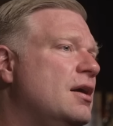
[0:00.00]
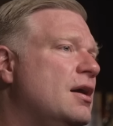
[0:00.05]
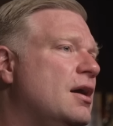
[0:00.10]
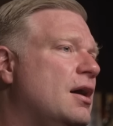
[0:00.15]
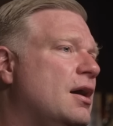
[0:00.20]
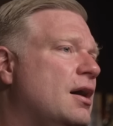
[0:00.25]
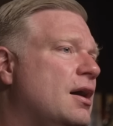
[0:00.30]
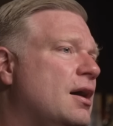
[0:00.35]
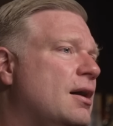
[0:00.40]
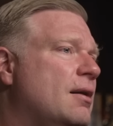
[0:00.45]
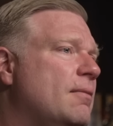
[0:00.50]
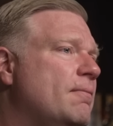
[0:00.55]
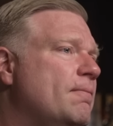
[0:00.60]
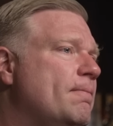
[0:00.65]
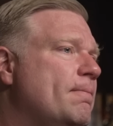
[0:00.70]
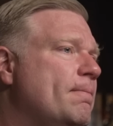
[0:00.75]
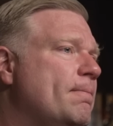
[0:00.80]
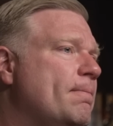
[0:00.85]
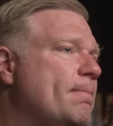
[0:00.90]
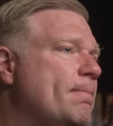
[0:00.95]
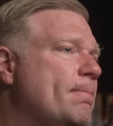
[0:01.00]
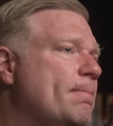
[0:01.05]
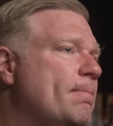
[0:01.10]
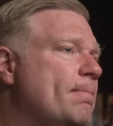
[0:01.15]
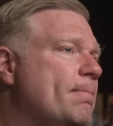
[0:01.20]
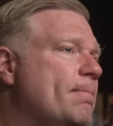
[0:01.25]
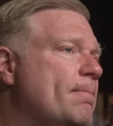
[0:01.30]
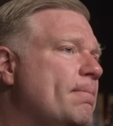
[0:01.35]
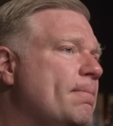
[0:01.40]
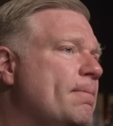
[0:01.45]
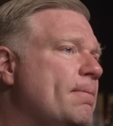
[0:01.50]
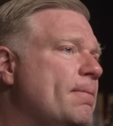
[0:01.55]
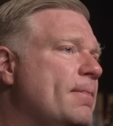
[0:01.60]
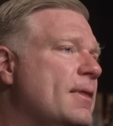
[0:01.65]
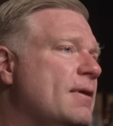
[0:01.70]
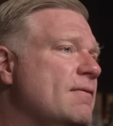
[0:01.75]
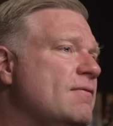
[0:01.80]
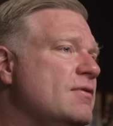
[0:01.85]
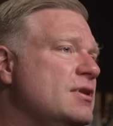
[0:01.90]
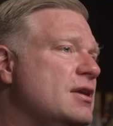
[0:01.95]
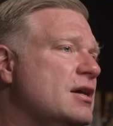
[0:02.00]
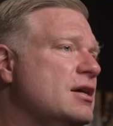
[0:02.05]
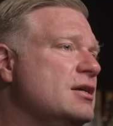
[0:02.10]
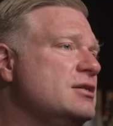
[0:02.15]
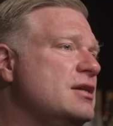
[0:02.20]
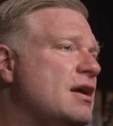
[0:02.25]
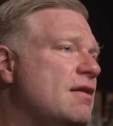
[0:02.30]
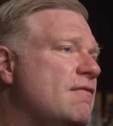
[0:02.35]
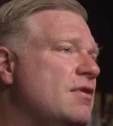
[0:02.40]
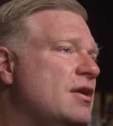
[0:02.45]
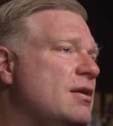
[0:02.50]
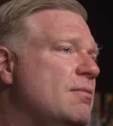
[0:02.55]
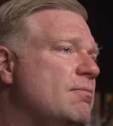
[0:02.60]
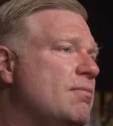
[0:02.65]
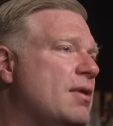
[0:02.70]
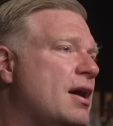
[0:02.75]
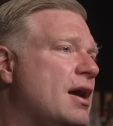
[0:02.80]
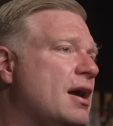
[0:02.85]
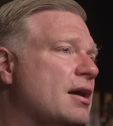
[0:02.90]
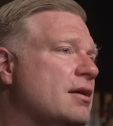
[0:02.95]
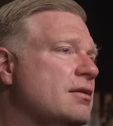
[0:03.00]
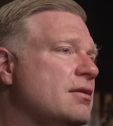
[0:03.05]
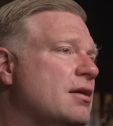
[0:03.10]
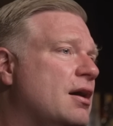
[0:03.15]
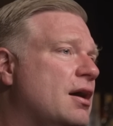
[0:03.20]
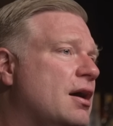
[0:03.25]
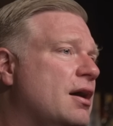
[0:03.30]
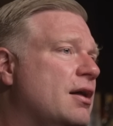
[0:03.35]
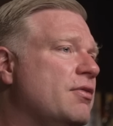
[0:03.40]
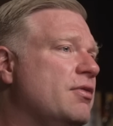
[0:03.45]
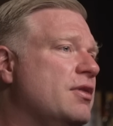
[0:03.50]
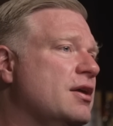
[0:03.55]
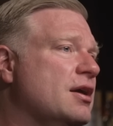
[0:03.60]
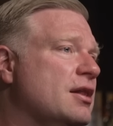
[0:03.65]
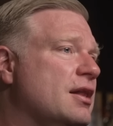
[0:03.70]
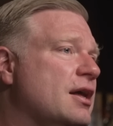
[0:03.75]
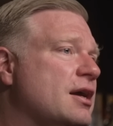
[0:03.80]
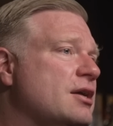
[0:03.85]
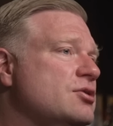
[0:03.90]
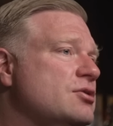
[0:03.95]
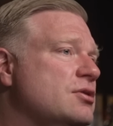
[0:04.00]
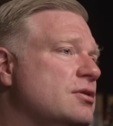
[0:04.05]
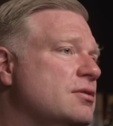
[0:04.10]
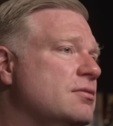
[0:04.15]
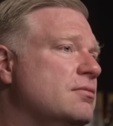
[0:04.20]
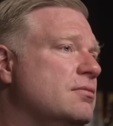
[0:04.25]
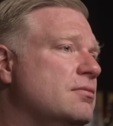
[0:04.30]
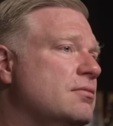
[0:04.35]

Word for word: um, if it does have an impact on the election,